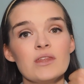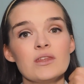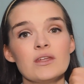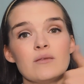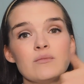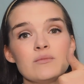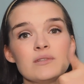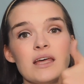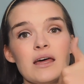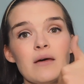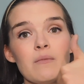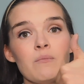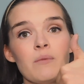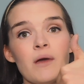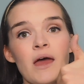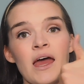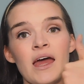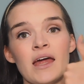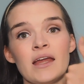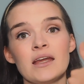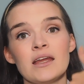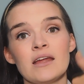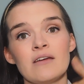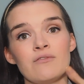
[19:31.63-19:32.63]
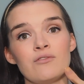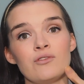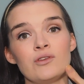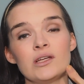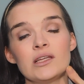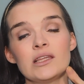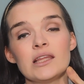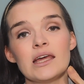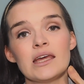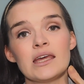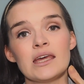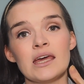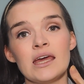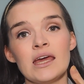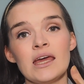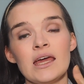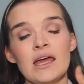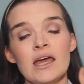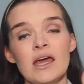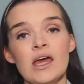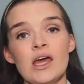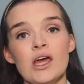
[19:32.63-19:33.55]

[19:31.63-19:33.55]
thumbs up, and if you did like it,